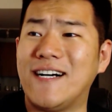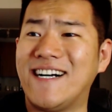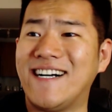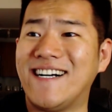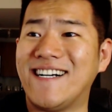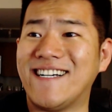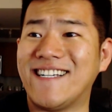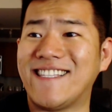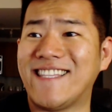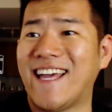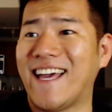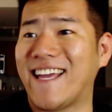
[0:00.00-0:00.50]

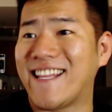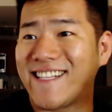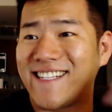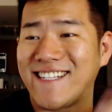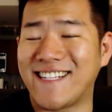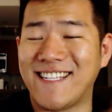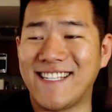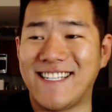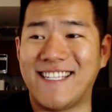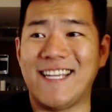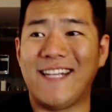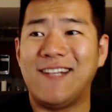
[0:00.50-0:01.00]
that
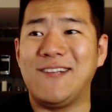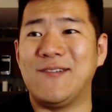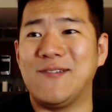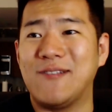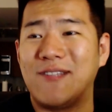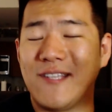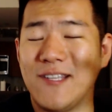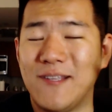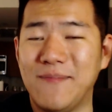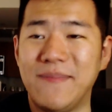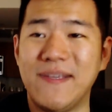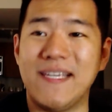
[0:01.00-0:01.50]
continues
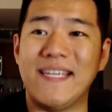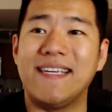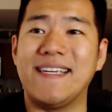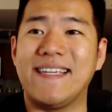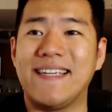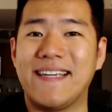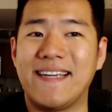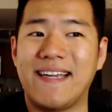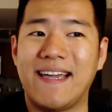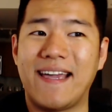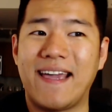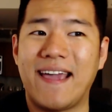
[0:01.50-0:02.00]
to
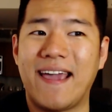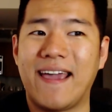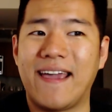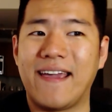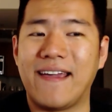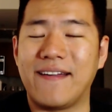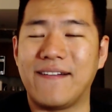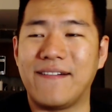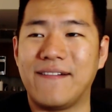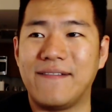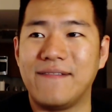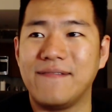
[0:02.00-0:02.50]
be
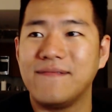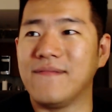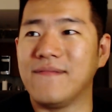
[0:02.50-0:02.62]
a